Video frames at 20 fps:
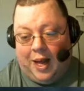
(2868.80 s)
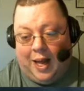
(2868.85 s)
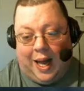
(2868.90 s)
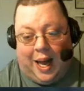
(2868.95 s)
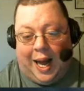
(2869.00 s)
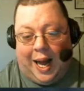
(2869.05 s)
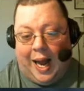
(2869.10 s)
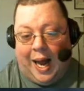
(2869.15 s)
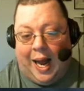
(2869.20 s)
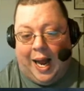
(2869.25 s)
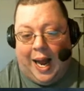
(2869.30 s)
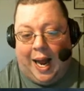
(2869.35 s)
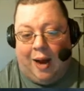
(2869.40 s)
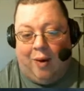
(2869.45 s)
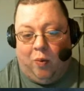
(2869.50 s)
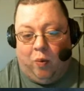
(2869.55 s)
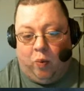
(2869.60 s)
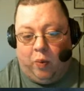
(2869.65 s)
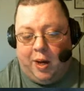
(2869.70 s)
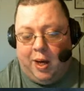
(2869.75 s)
I
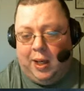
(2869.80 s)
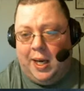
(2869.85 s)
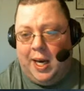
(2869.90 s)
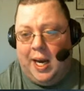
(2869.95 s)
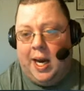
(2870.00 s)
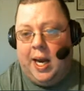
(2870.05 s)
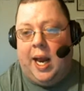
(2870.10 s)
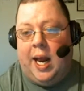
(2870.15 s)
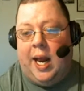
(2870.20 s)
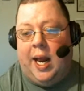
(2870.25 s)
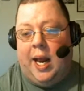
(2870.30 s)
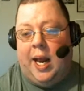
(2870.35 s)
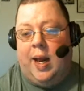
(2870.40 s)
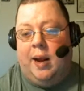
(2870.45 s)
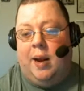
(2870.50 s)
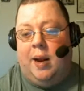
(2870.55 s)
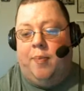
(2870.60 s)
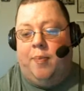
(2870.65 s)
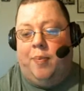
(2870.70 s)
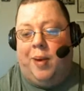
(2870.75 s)
really,
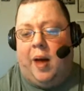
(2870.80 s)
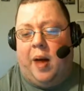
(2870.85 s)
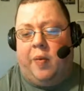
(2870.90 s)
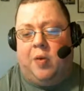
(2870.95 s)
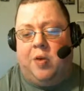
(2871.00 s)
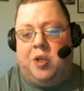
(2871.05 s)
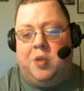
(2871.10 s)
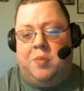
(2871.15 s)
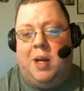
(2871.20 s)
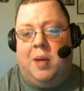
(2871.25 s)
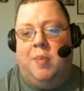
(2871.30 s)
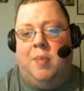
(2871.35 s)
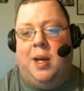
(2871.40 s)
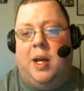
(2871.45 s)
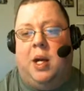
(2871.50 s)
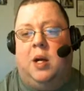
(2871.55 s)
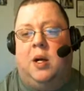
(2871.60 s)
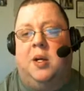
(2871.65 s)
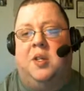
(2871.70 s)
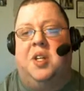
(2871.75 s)
it bothers me
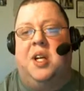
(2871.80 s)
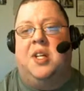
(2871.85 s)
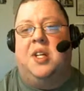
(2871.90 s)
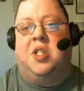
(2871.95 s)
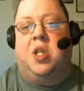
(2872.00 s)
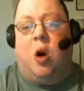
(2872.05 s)
because it's